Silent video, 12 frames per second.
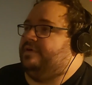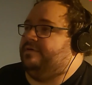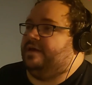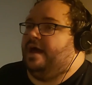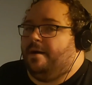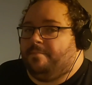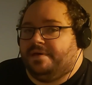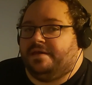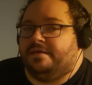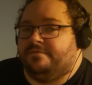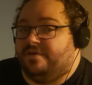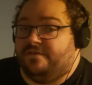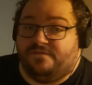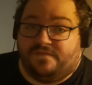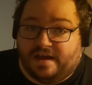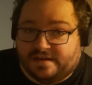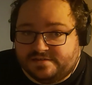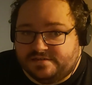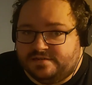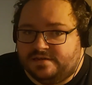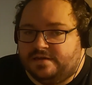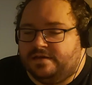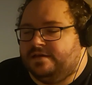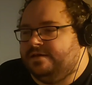very happy, very
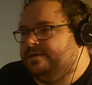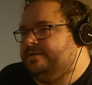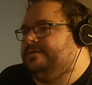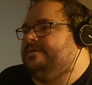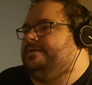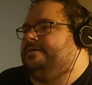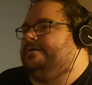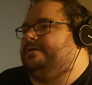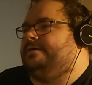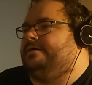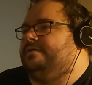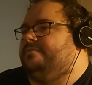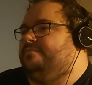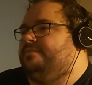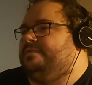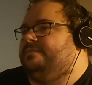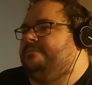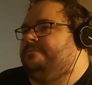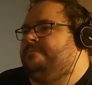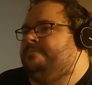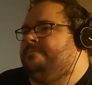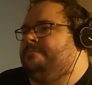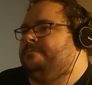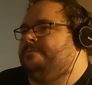fast.
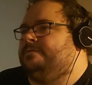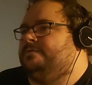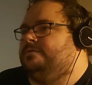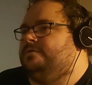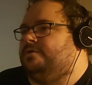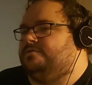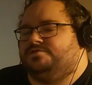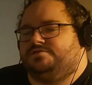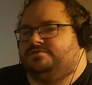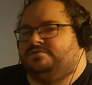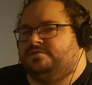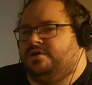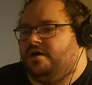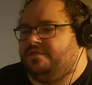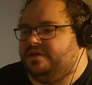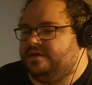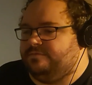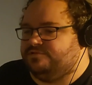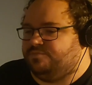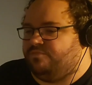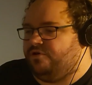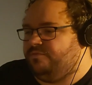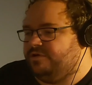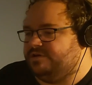You know, just I think it was
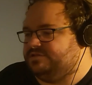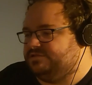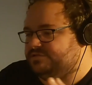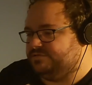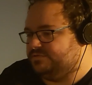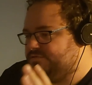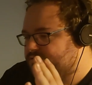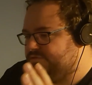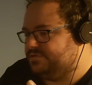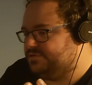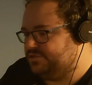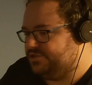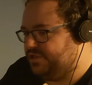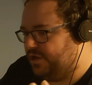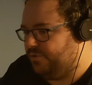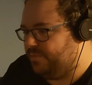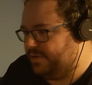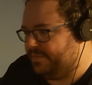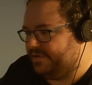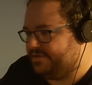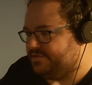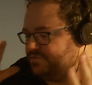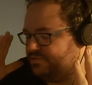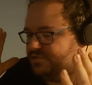appropriate to the opening
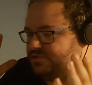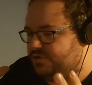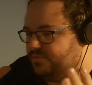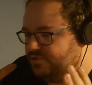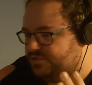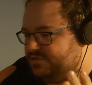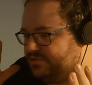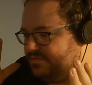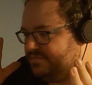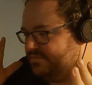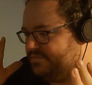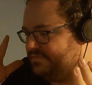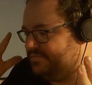because there was so much